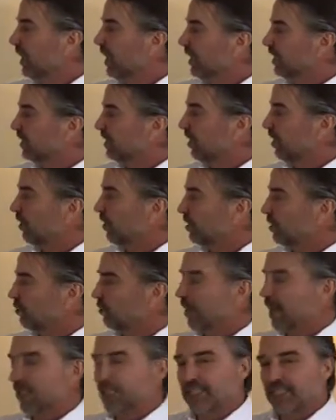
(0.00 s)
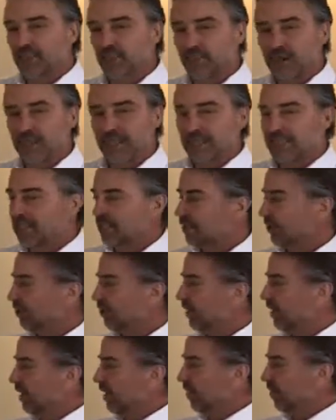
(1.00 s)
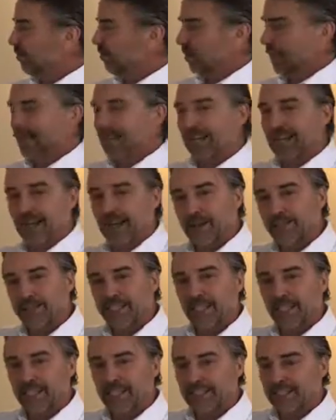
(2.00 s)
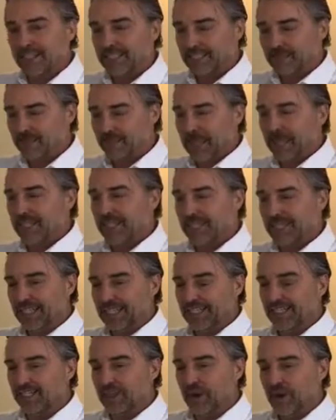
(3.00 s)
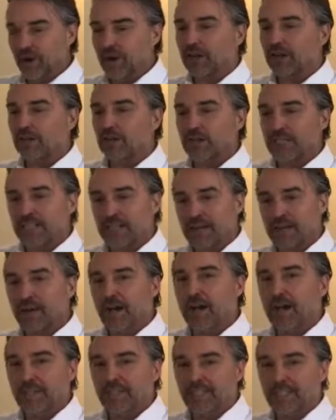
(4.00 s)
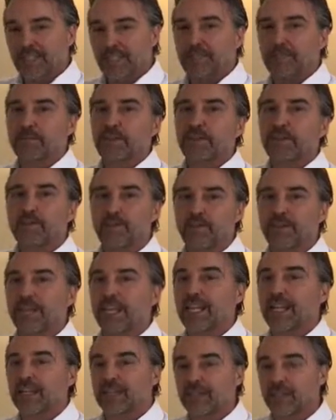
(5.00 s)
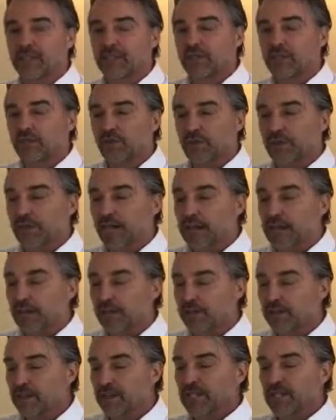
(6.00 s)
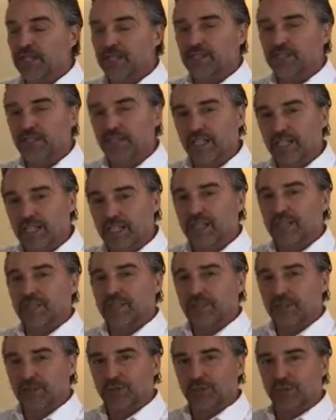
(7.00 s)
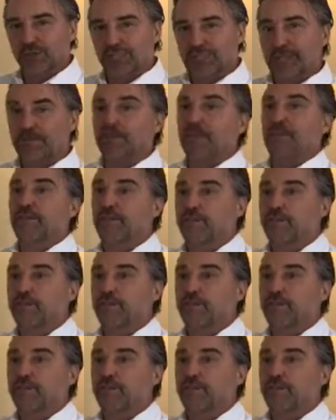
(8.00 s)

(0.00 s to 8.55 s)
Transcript: And so the strategy was to plan obsolescence, make these cars become obsolete before the end of their useful life so that customers would then be